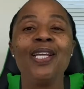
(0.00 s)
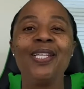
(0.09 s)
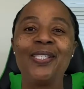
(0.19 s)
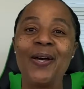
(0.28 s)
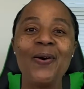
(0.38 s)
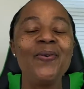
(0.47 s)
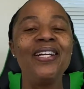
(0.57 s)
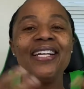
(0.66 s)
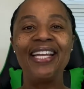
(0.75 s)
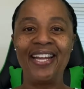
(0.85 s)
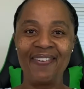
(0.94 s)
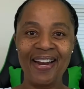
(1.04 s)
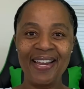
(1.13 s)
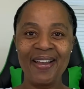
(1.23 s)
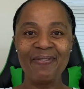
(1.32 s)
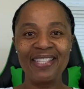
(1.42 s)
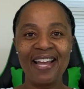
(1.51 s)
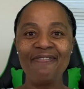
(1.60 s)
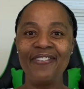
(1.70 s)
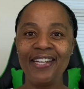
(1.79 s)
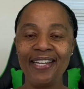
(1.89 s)
So here I am with that
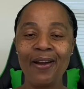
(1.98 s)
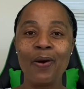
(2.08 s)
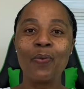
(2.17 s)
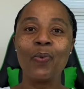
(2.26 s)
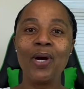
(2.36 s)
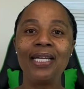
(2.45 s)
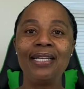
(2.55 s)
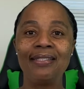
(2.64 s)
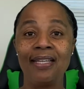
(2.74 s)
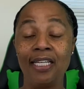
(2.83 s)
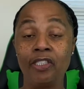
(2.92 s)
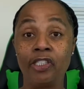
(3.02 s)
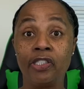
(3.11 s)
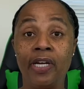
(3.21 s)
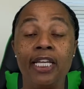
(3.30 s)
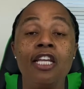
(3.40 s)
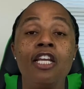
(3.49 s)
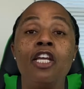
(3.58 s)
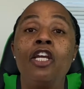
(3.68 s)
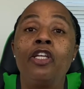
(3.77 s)
video. What is an interest rate?